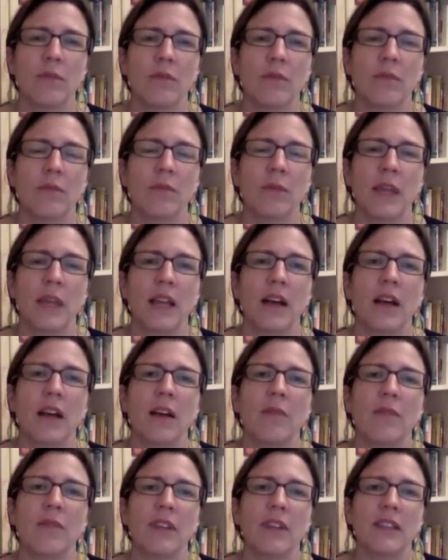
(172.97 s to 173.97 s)

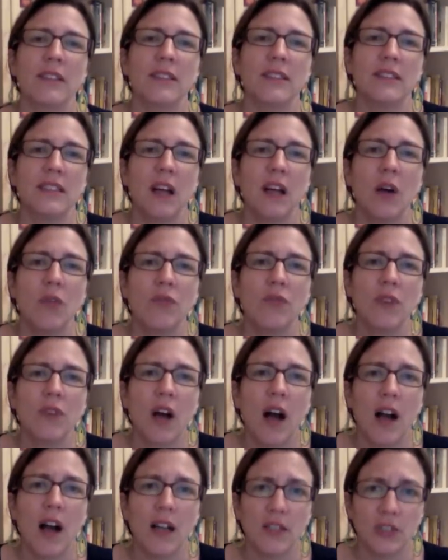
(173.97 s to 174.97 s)
become very
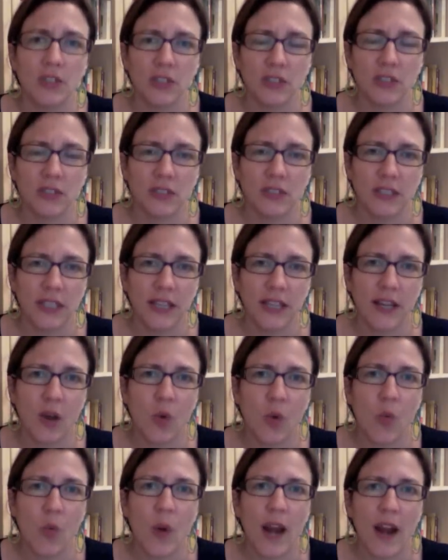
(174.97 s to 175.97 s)
self-consciously
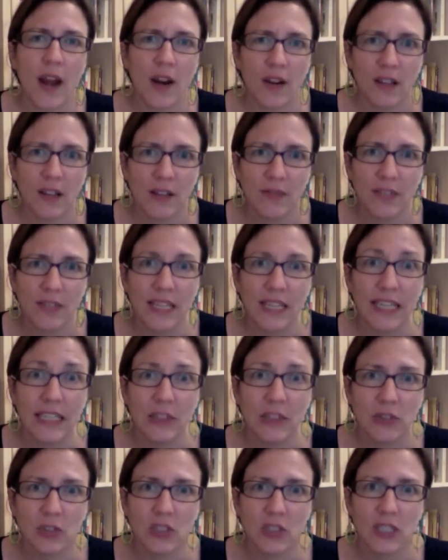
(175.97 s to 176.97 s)
aware of and
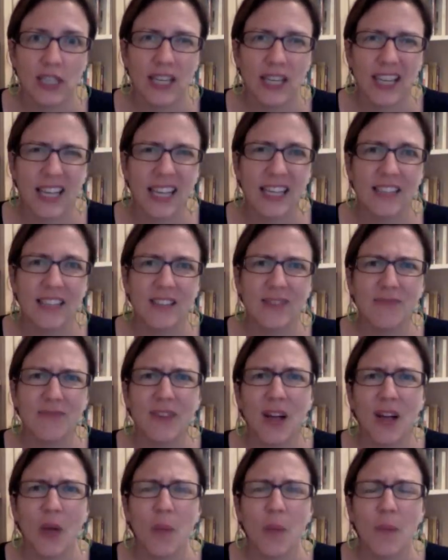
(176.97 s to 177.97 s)
interested in
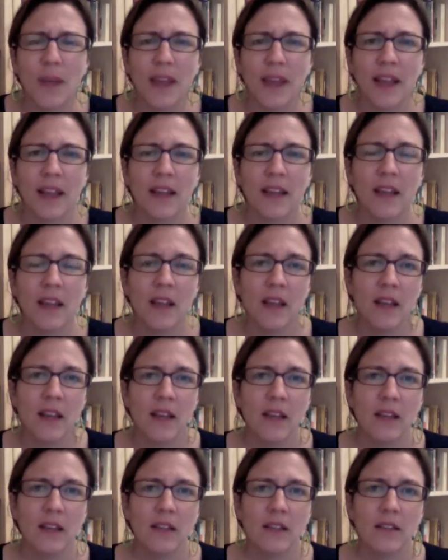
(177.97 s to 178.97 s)
developing
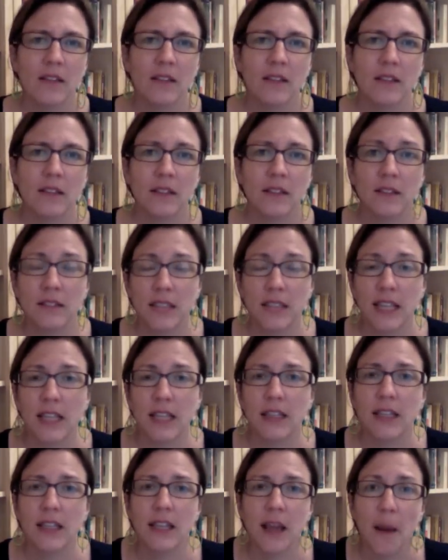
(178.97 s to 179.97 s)

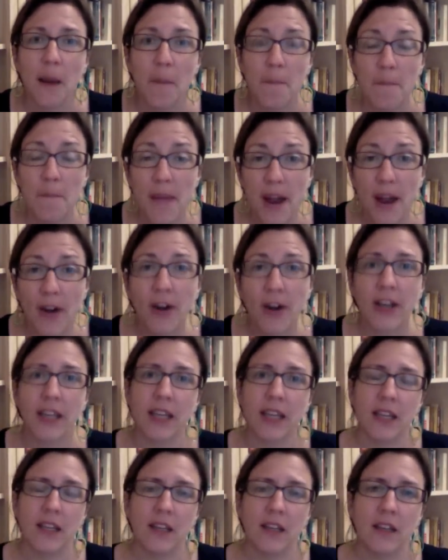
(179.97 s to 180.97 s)
distinctly
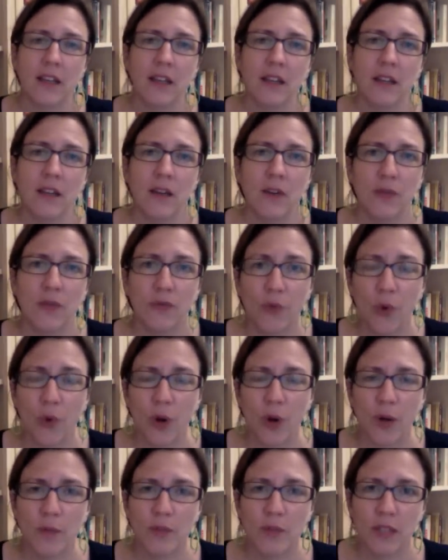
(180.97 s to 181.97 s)
American
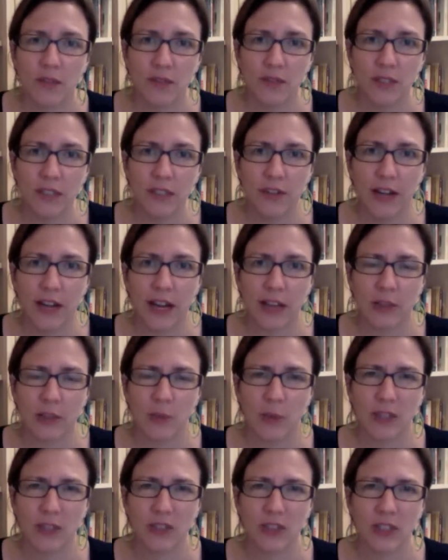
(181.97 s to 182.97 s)
forms of literary
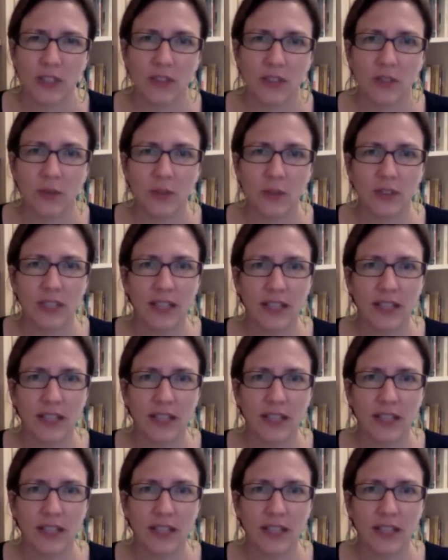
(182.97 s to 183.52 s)
expression. So it's like